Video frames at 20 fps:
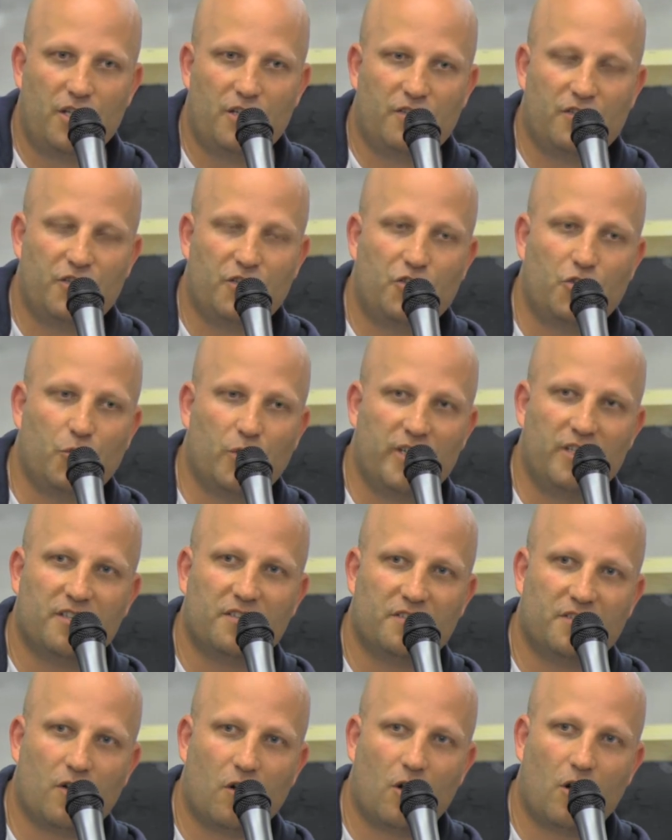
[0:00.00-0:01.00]
to join the
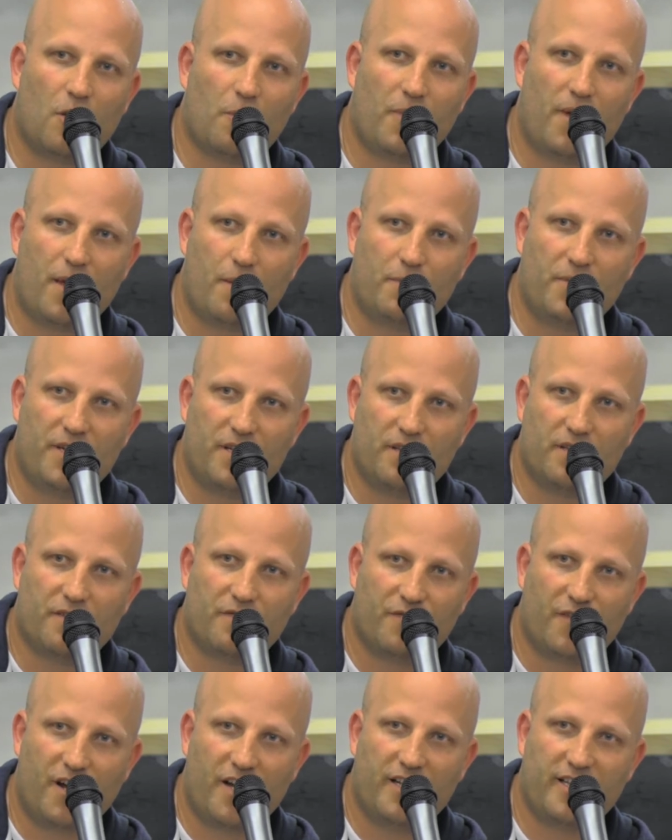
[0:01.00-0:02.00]
startup and be in the
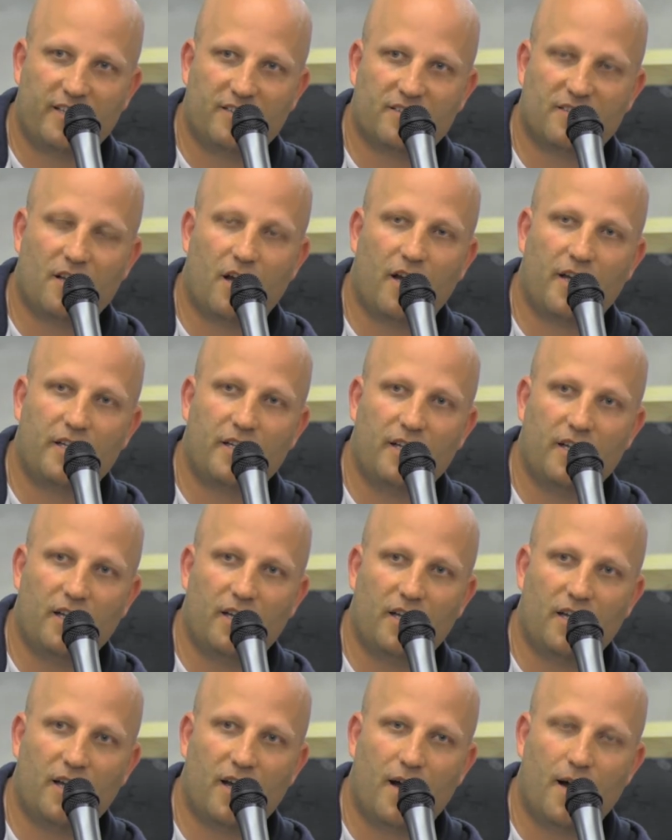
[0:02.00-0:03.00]
finance side,
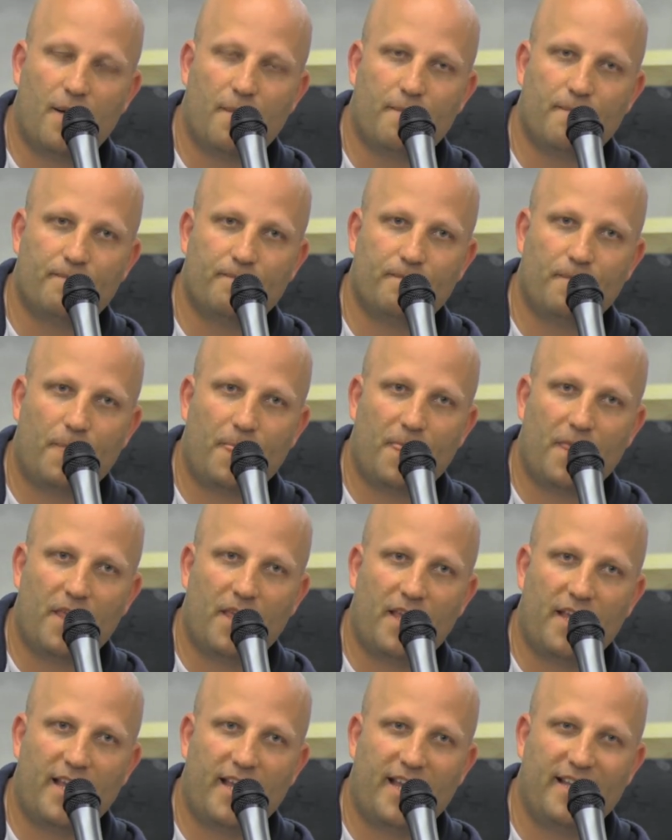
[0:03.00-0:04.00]
um,
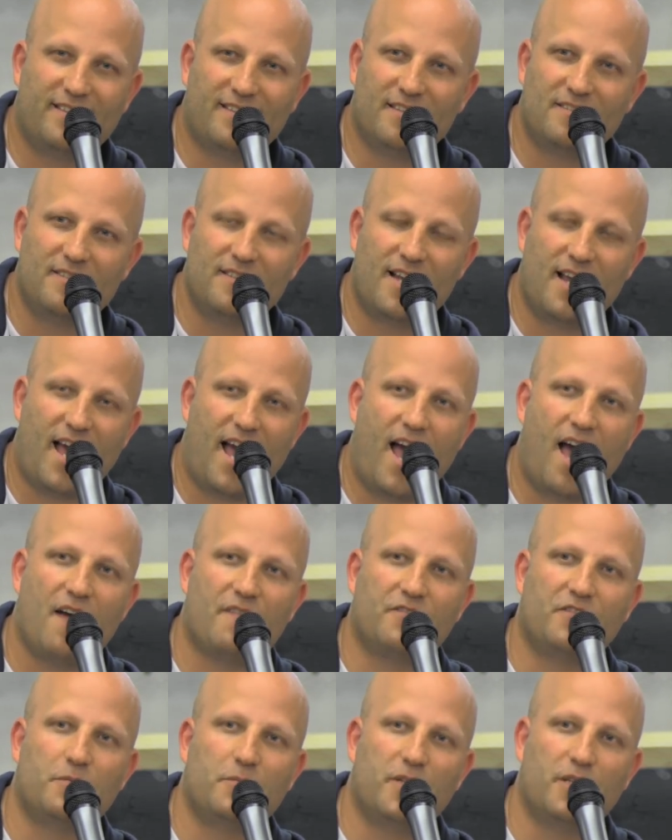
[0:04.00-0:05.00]
it doesn't
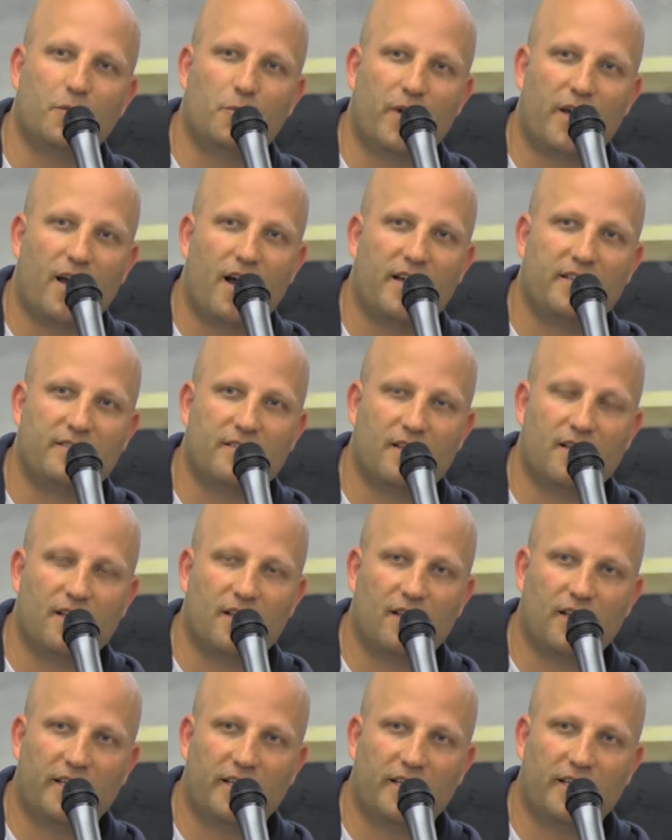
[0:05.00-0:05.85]
have to be the way I did it.